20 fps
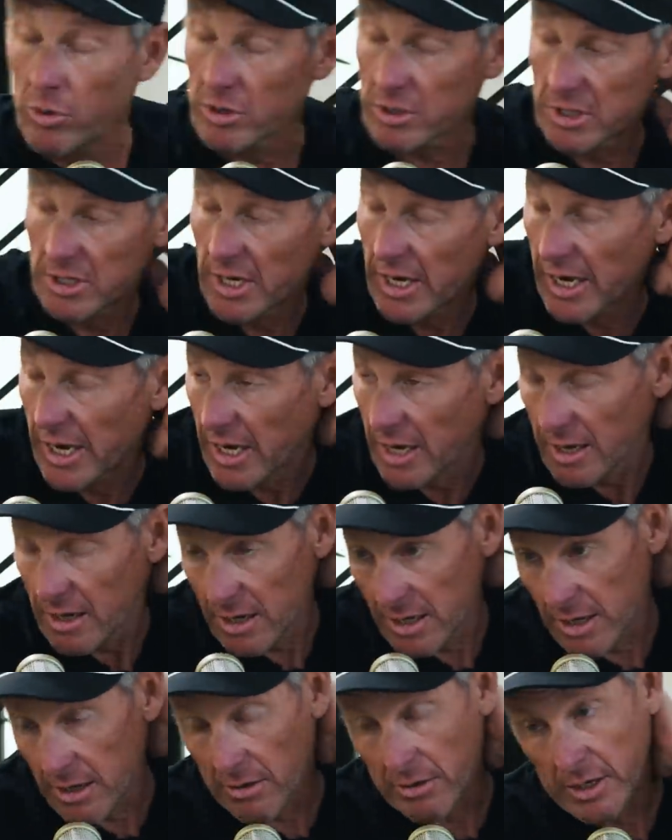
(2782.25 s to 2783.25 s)
will say,
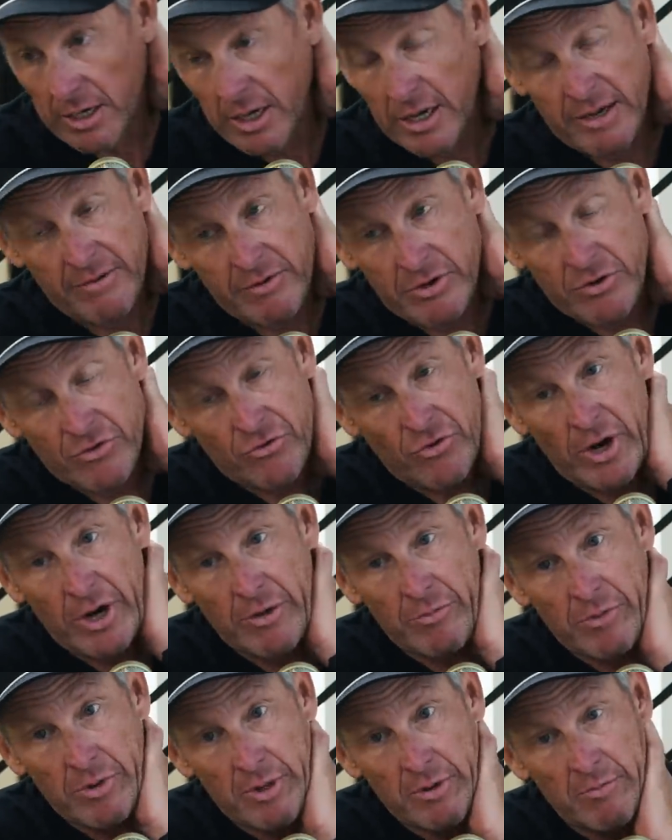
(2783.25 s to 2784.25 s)
you know, and I haven't
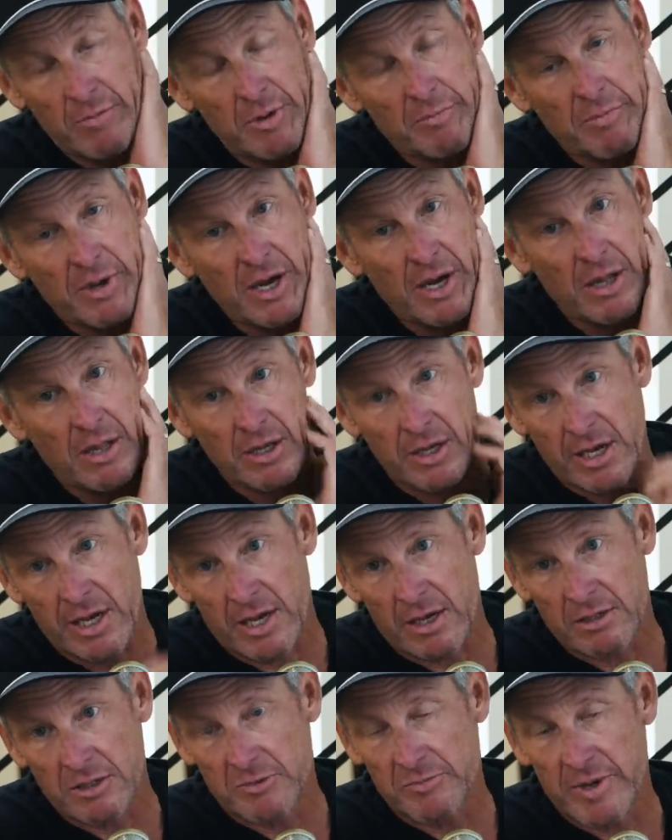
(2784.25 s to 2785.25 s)
trained with him, but by all
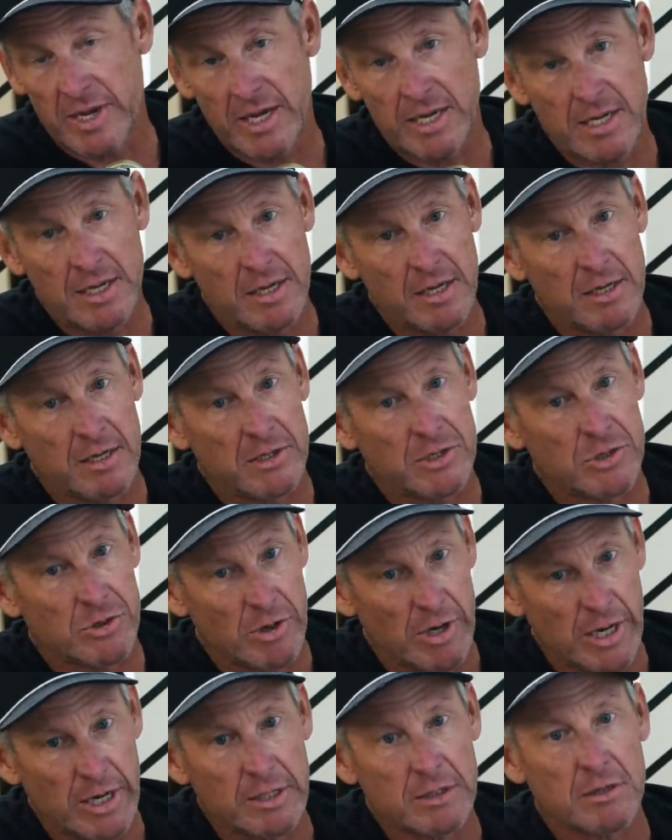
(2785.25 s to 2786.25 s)
accounts, man, he
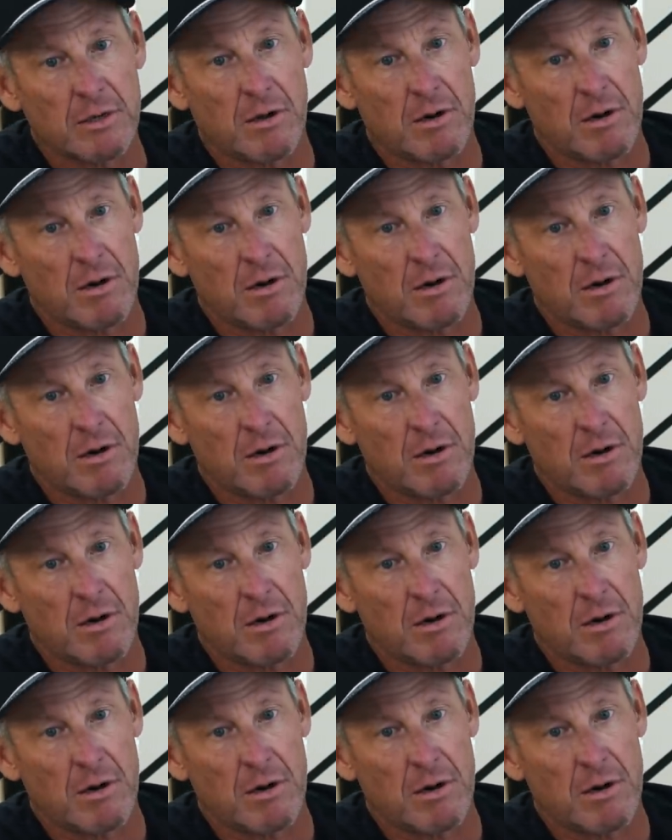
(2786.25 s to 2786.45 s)
trains